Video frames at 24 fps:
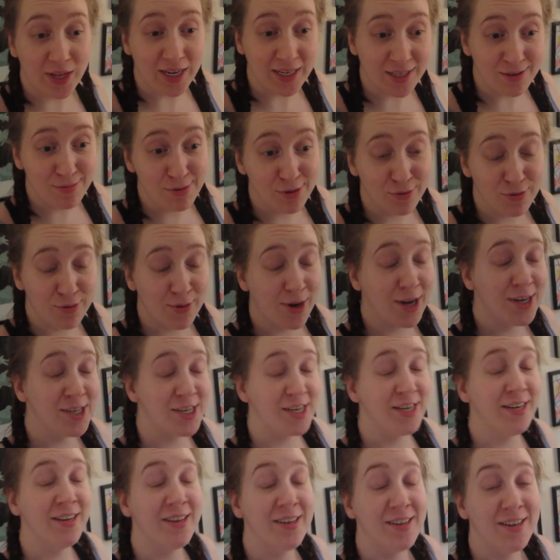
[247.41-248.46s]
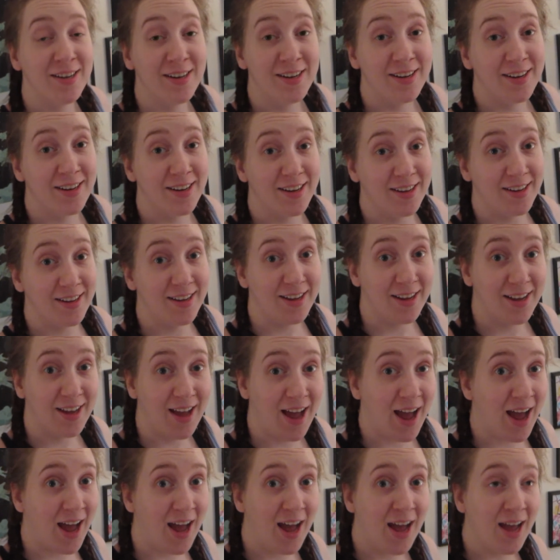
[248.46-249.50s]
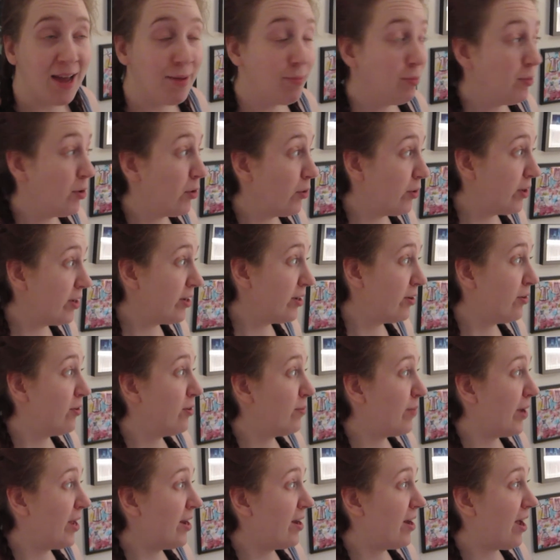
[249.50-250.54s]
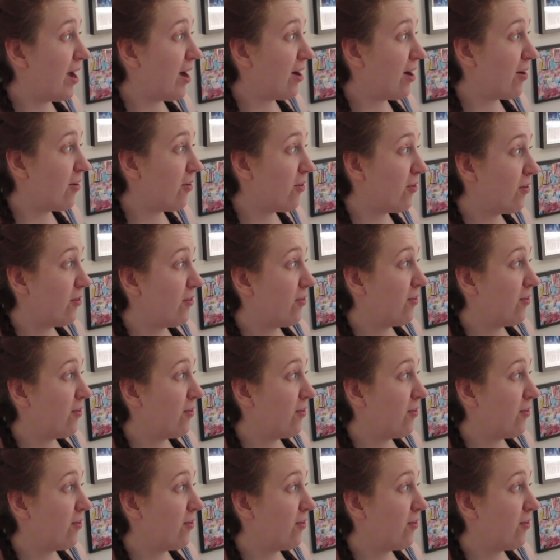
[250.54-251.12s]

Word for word: thanks so much for watching. I'm going to go to bed now.